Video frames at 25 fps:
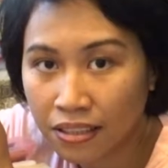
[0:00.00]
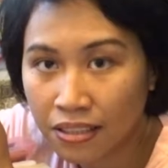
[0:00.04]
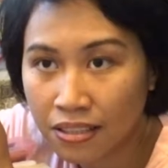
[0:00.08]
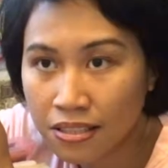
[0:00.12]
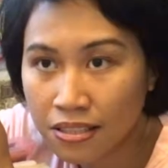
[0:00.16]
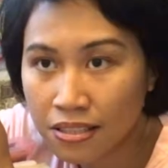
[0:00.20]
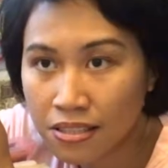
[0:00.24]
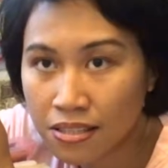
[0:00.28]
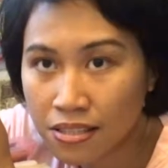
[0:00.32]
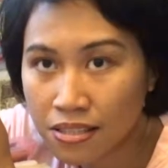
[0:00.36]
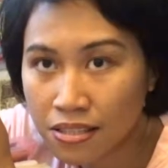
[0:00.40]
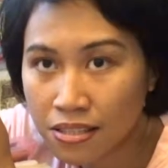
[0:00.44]

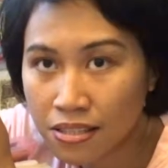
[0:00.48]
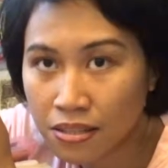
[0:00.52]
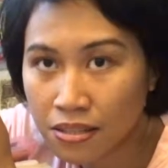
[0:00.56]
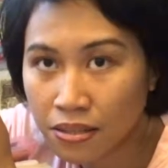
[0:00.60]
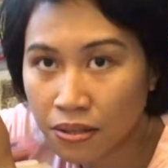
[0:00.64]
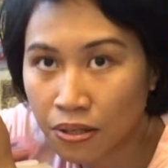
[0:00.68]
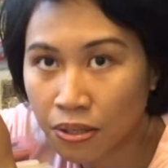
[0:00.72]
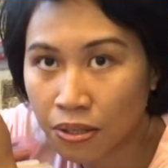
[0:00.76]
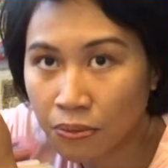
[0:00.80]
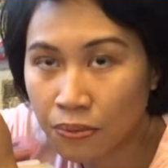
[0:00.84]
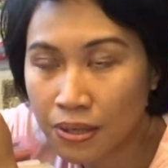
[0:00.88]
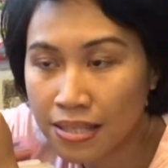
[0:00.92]
So
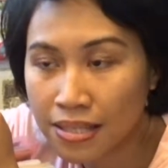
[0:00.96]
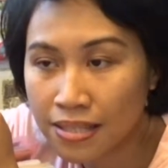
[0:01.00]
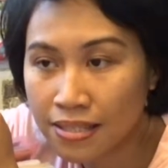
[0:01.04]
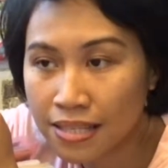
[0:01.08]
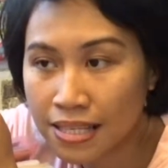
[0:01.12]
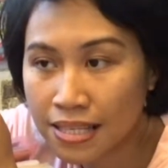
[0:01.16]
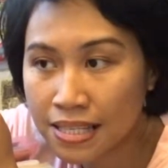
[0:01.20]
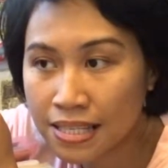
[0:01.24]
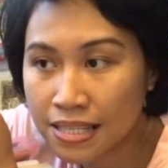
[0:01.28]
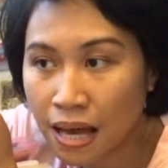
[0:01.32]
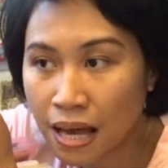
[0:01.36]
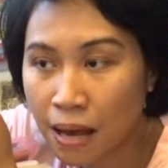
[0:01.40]
it was the
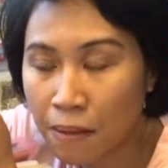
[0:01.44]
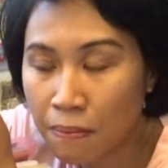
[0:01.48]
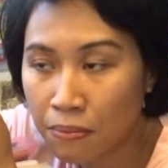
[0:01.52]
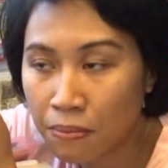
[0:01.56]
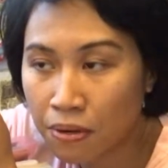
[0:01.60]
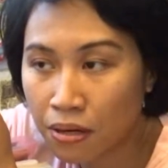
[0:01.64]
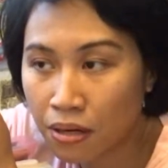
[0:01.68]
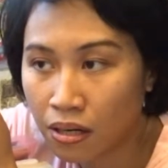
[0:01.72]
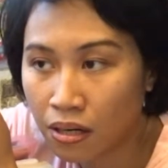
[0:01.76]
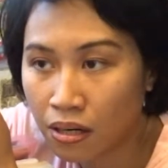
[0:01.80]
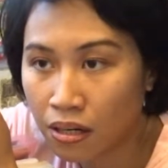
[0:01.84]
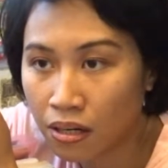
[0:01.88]

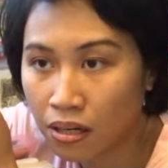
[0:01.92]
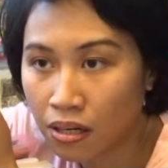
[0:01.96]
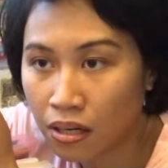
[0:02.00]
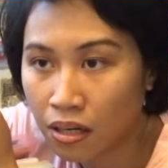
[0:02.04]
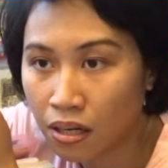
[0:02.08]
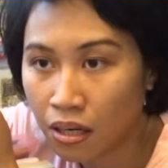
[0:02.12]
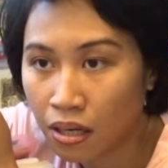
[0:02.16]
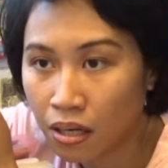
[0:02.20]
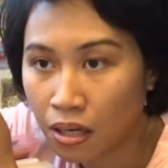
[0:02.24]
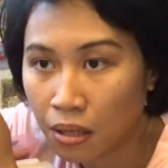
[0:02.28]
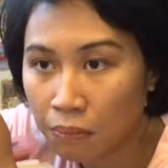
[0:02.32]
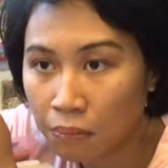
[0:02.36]
summer
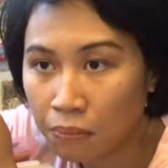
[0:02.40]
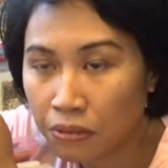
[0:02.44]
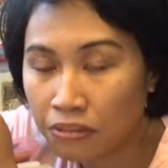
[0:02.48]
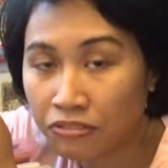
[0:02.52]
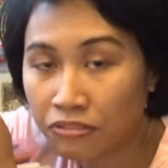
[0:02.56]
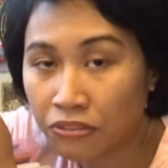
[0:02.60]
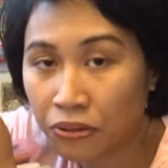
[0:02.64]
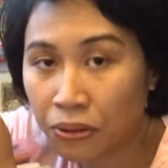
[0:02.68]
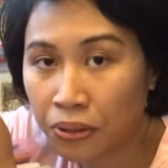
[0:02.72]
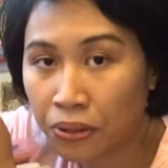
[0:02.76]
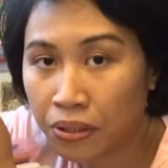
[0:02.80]
before